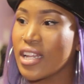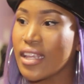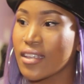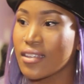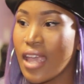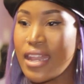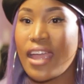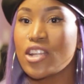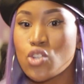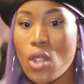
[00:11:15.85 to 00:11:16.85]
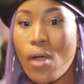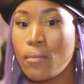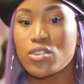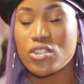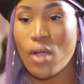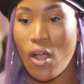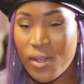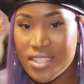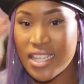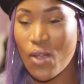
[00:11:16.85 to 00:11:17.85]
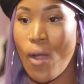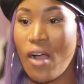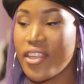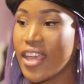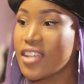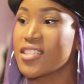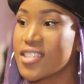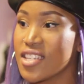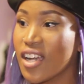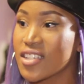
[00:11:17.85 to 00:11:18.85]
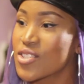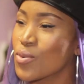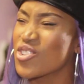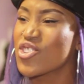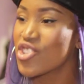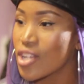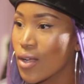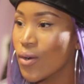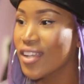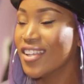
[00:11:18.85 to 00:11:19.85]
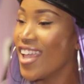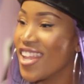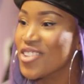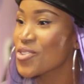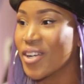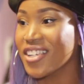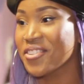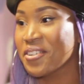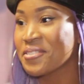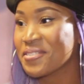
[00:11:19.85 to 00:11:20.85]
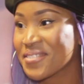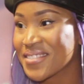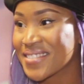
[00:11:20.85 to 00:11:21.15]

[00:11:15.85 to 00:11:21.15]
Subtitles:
And I enjoy what I'm doing, so I always think, wow, they're here to see us, so just chill and enjoy, you know.